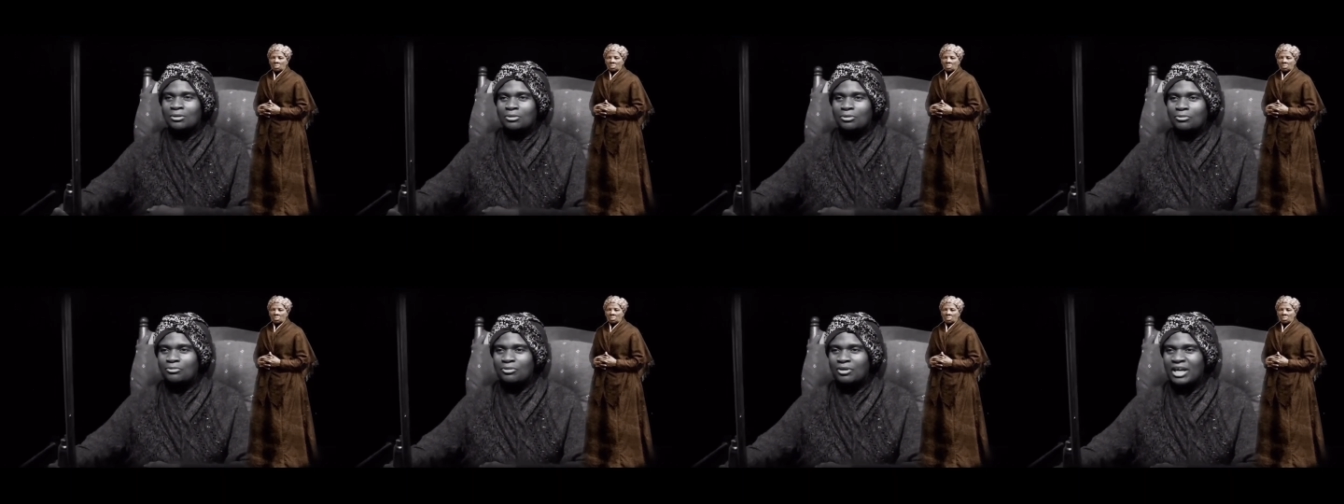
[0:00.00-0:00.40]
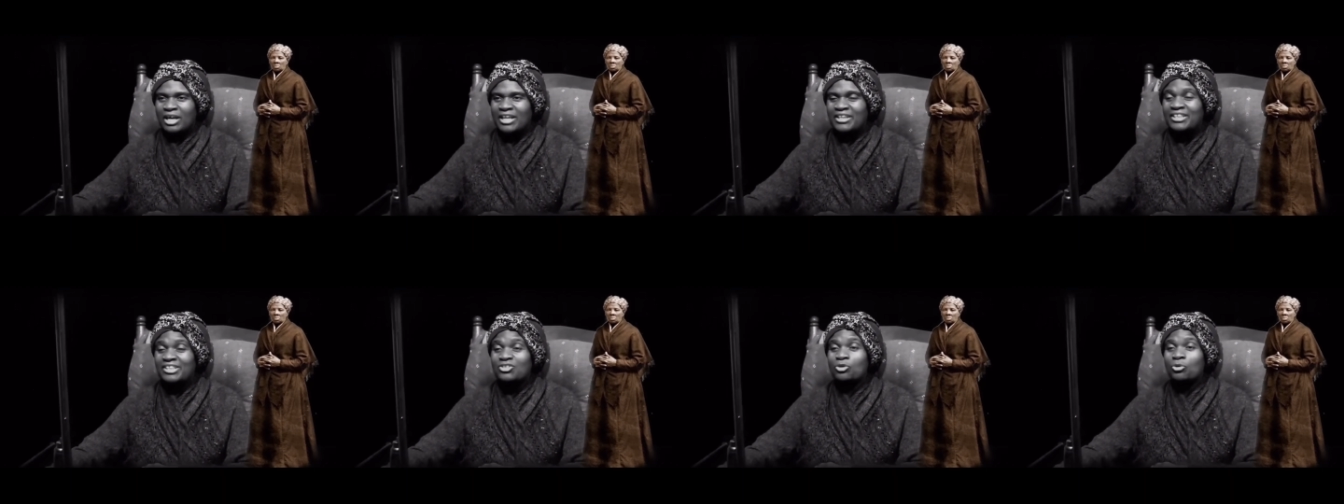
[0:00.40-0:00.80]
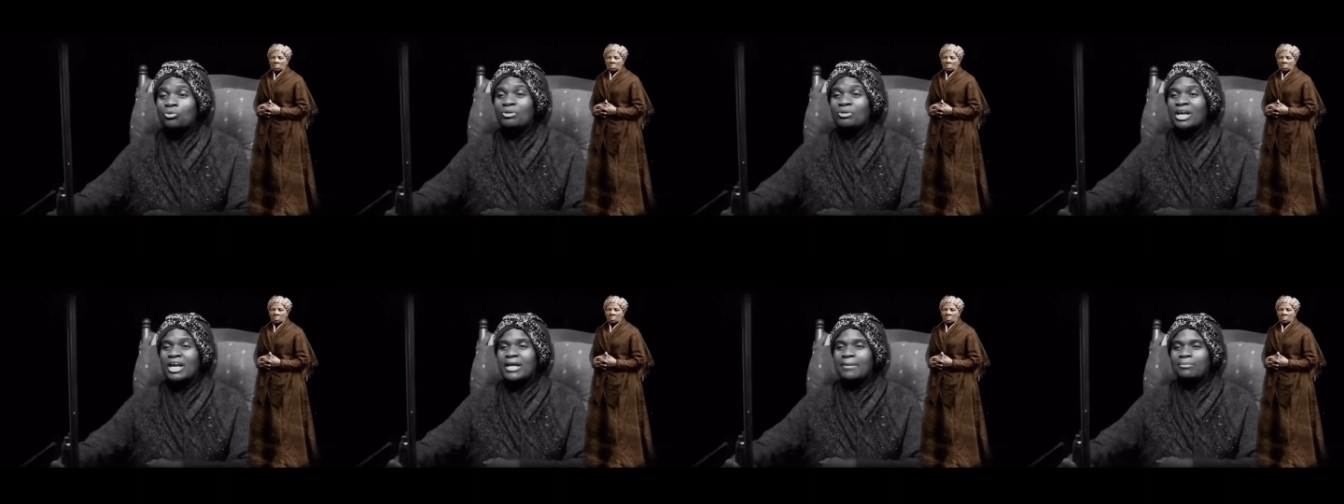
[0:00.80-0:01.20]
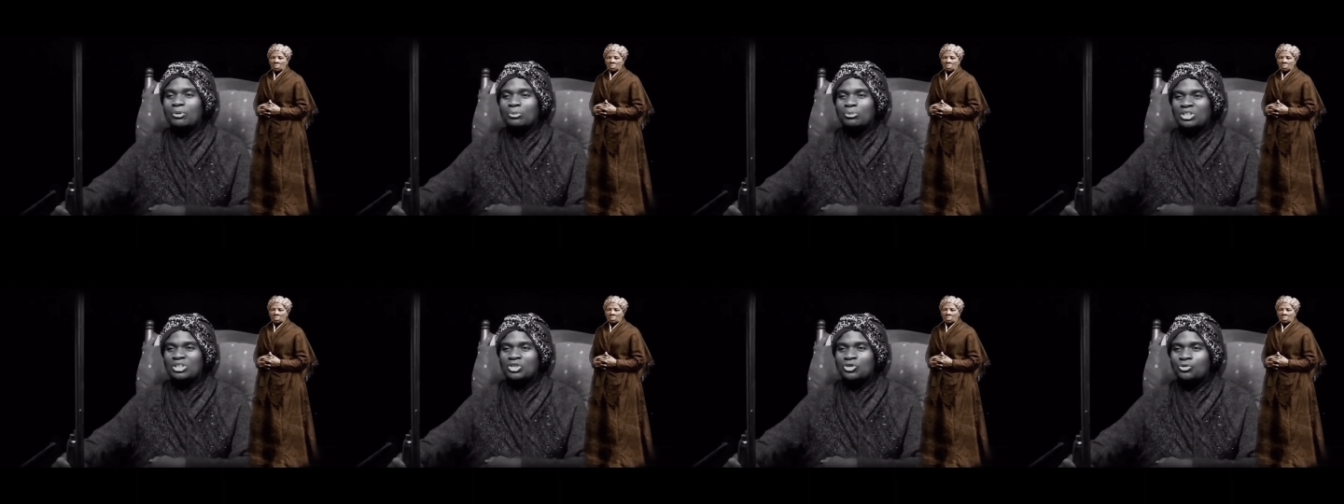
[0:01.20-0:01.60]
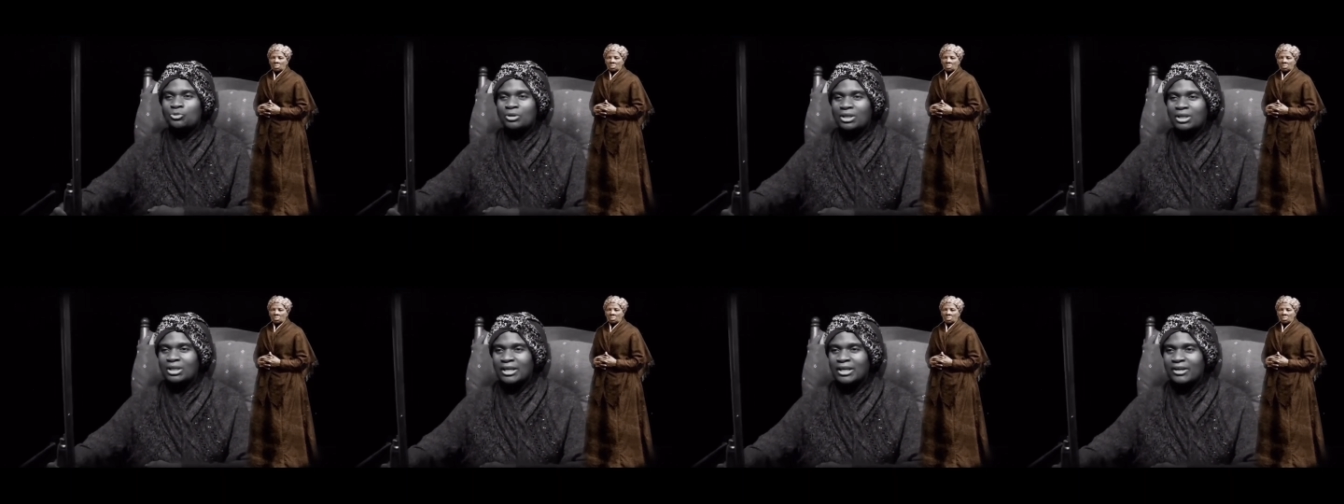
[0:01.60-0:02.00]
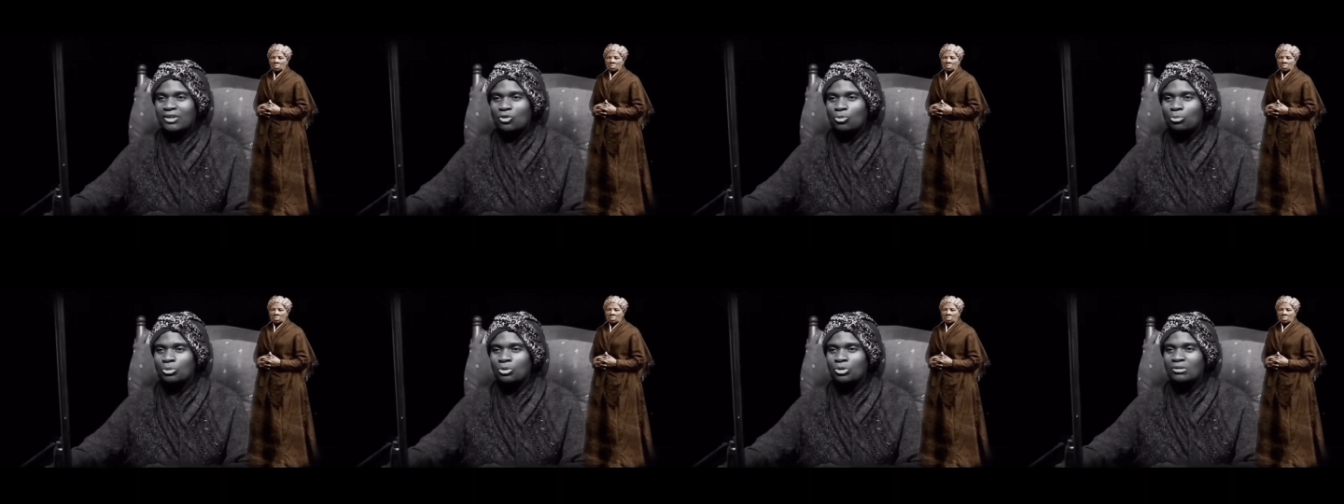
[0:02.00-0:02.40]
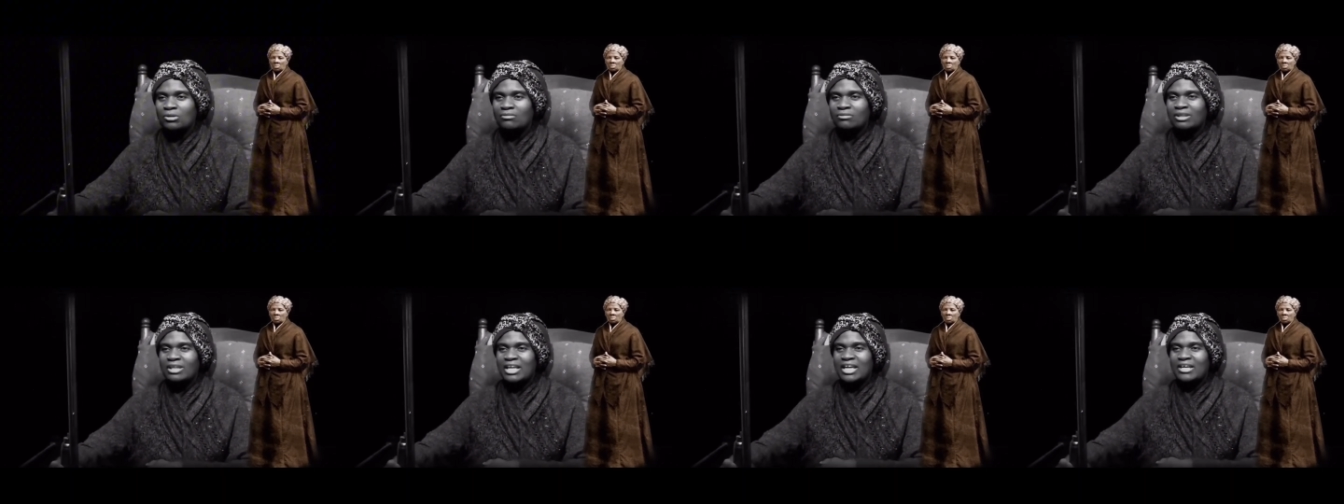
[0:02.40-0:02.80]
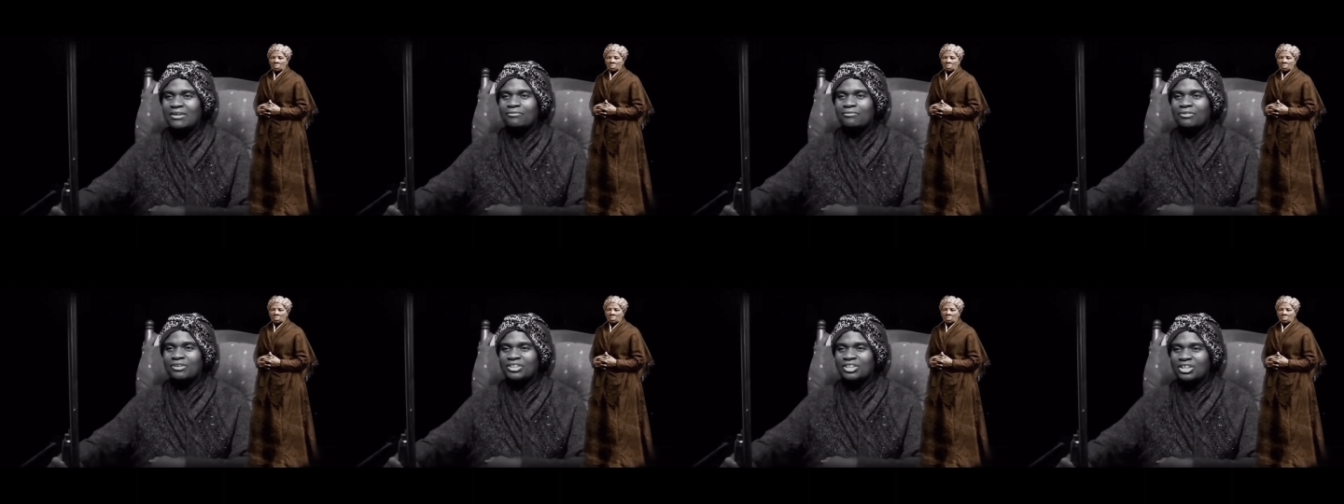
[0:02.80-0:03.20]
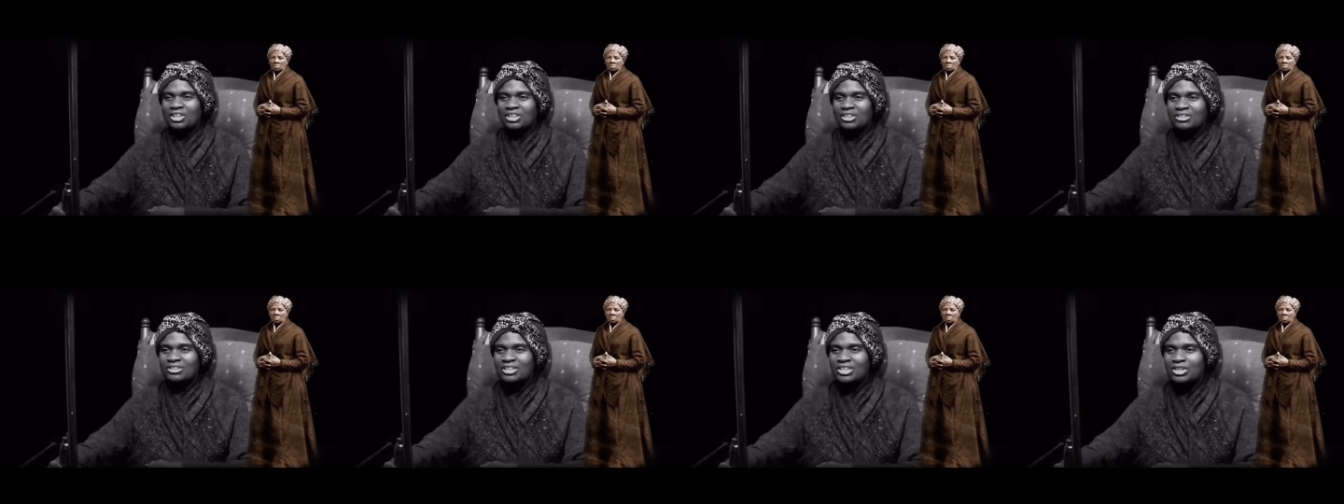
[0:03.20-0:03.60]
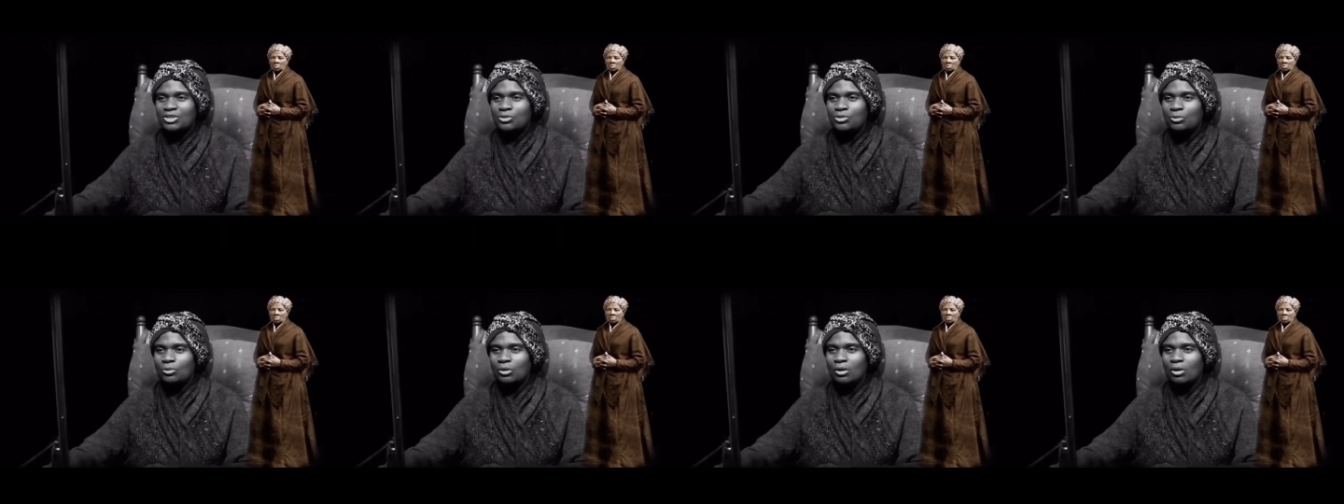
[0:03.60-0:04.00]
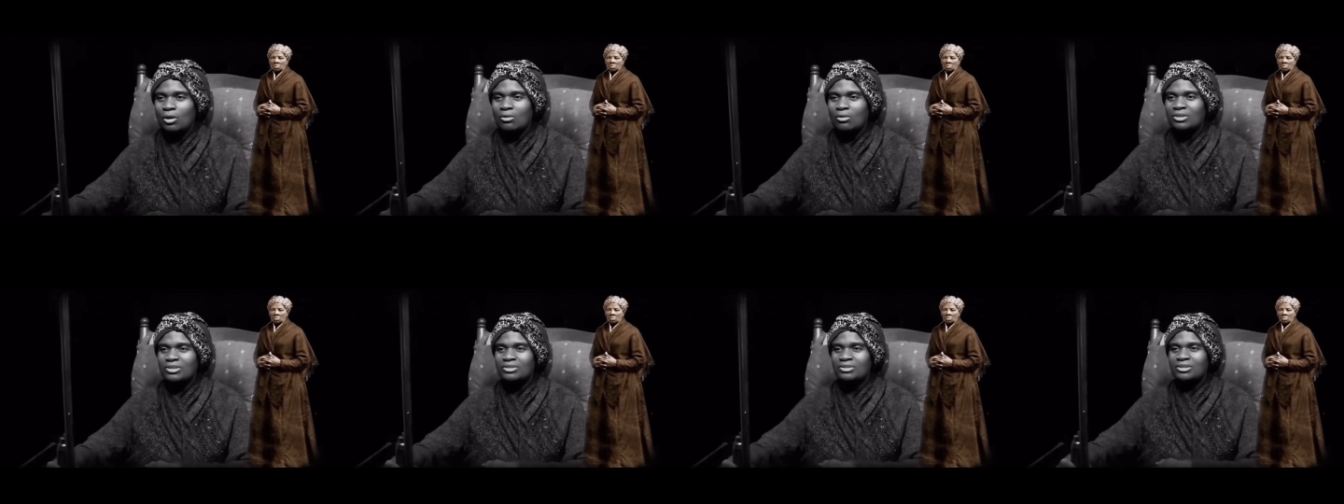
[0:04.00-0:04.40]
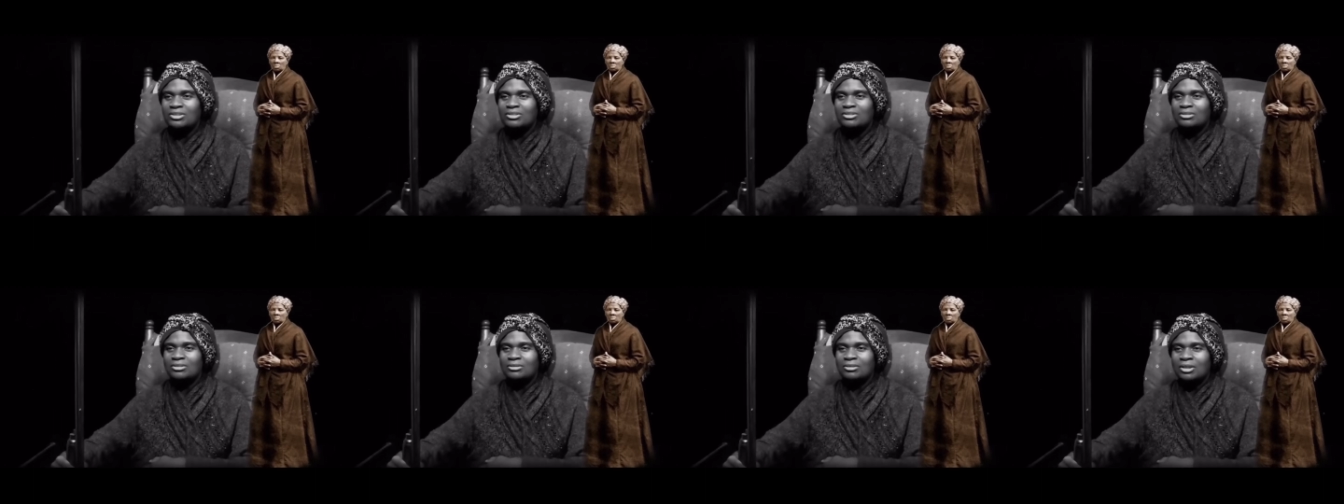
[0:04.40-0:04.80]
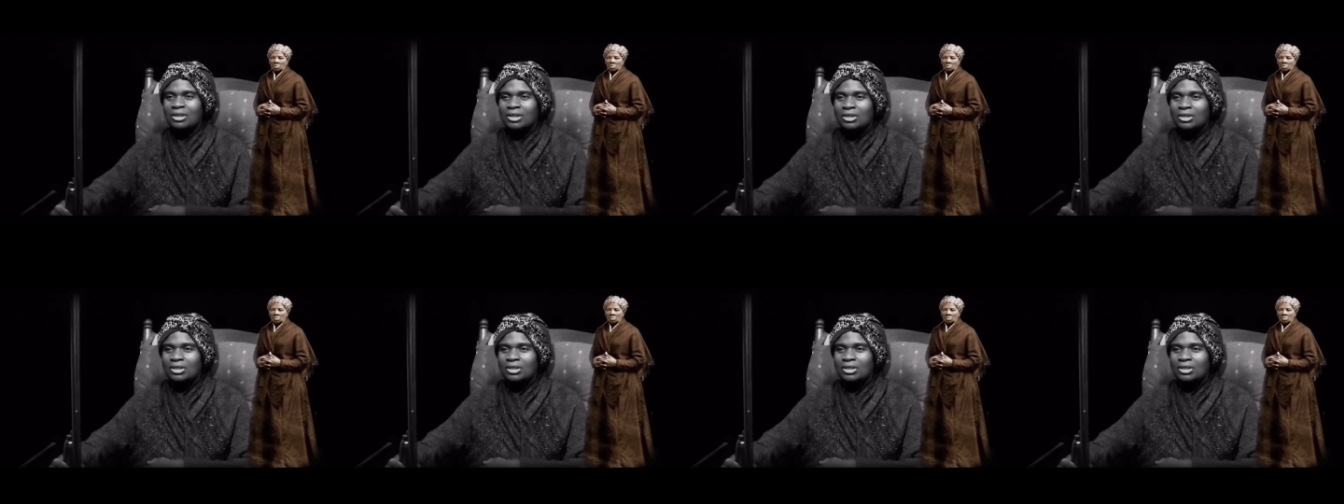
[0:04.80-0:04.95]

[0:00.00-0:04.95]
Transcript: You forgot that your name could be stricken out of the book of life for your continued lawlessness and